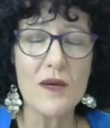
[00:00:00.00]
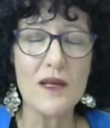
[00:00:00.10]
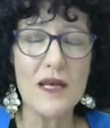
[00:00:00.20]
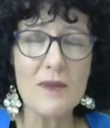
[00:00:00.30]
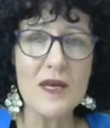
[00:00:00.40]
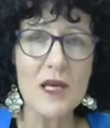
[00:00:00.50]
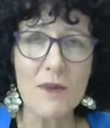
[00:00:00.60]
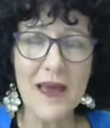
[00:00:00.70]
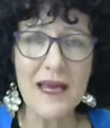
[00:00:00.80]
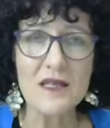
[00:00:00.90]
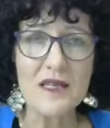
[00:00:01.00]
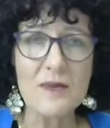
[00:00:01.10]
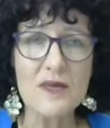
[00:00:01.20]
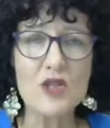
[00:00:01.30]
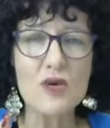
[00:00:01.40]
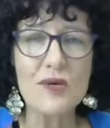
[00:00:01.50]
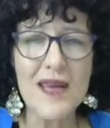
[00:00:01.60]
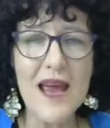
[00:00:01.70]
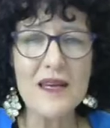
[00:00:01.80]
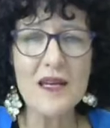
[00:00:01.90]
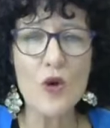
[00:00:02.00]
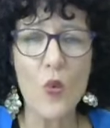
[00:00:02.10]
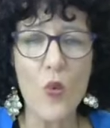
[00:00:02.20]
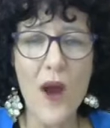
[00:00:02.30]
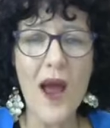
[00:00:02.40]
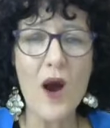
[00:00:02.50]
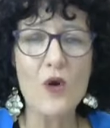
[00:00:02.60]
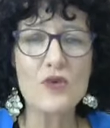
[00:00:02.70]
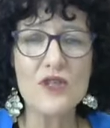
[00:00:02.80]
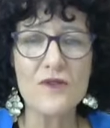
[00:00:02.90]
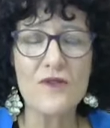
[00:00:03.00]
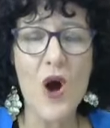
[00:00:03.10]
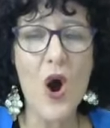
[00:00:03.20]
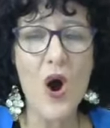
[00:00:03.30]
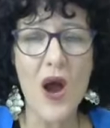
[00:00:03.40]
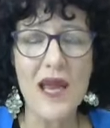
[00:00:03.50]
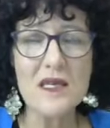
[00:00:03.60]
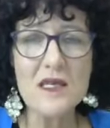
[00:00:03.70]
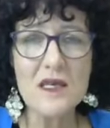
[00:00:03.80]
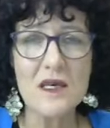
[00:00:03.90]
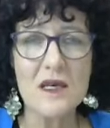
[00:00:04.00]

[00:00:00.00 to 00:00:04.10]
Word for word: Let me go back a step. It's creating well-defined